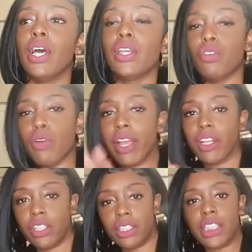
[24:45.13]
your
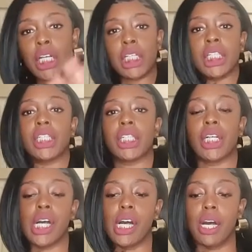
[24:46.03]
regular,
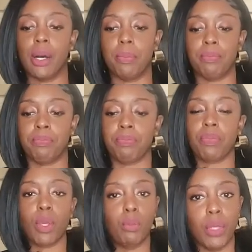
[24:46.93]
regular um,
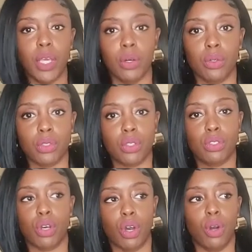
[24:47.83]
meals.
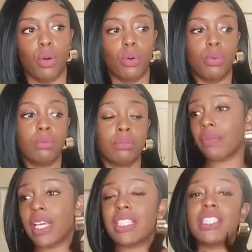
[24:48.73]
So
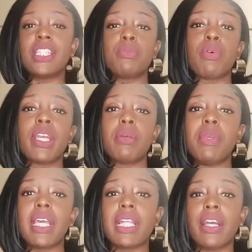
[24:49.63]
it's just bringing
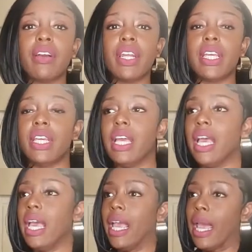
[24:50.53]
me clarity
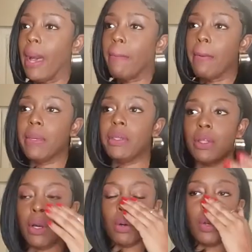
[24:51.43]
and helping me, you
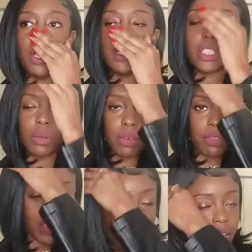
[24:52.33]
know, deal
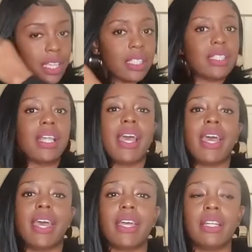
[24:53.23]
with things
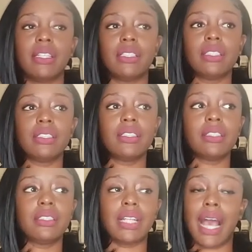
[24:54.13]
that
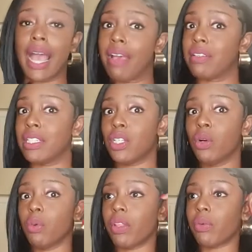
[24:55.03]
I have to
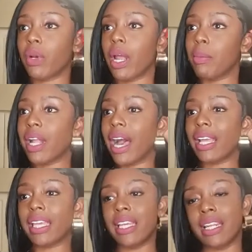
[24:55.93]
deal with when I'm not
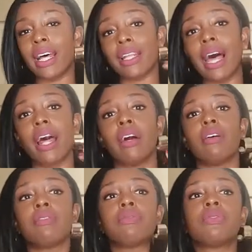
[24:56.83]
eating a lot
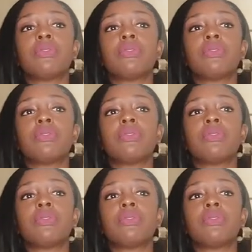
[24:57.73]
of